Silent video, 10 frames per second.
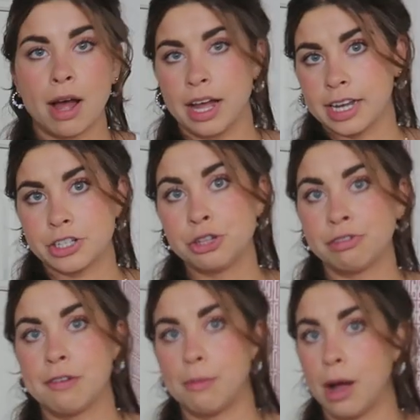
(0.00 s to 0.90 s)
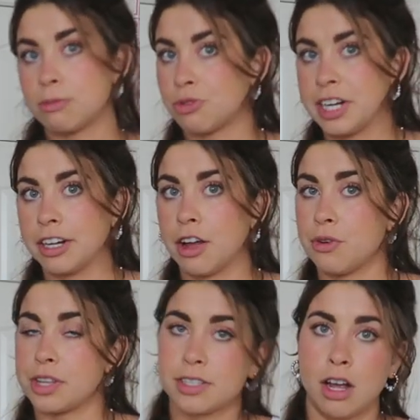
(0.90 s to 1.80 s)
my two flavor bombs ready to
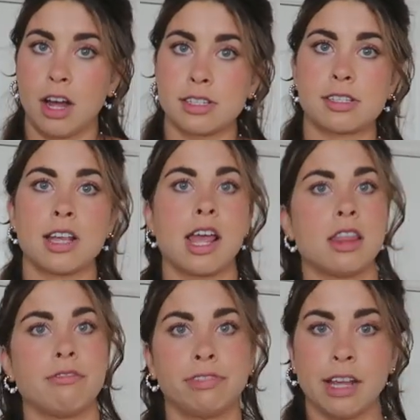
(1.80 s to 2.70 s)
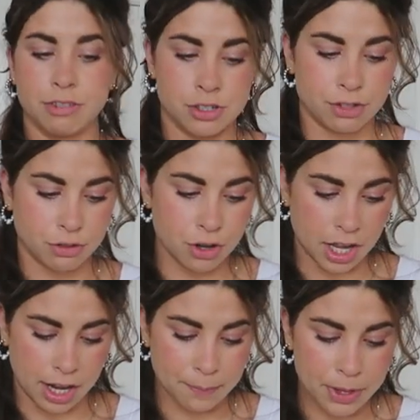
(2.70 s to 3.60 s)
go, the sauce and the flavors of
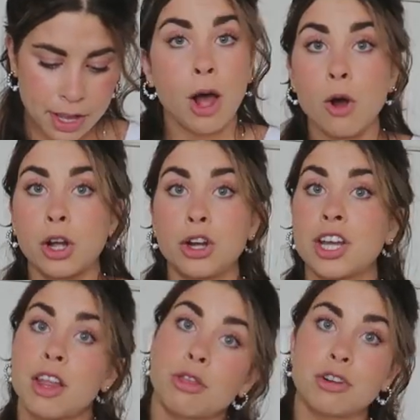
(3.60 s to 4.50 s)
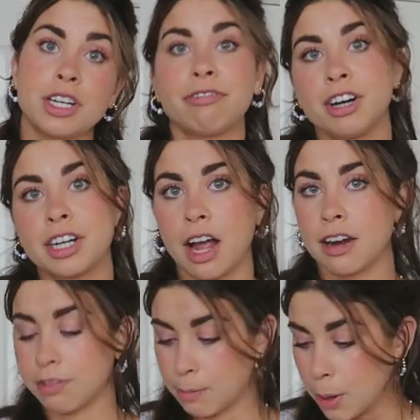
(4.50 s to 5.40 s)
cooking, I'm cooking three different
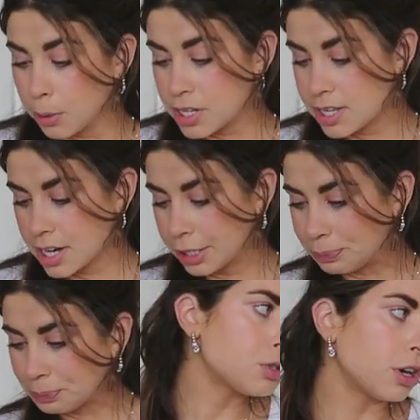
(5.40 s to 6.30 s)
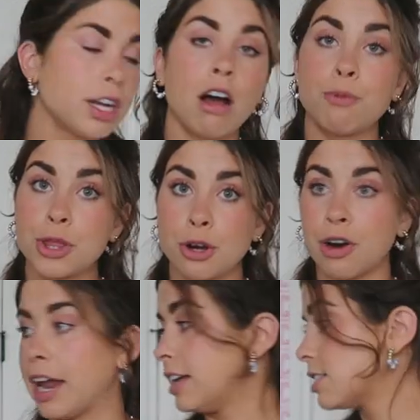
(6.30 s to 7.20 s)
kind of components here. So starting off with the
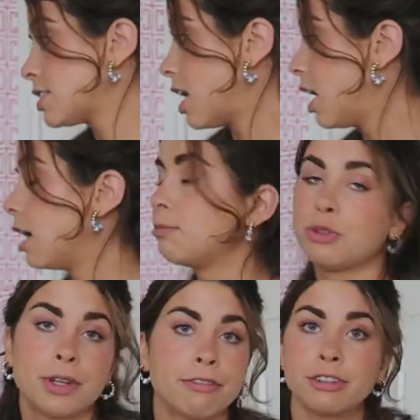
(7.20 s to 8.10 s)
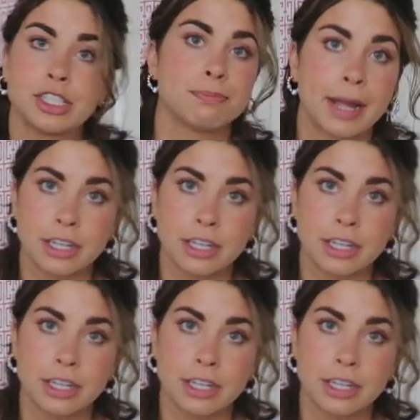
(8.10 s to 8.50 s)
grains, doing a fridge and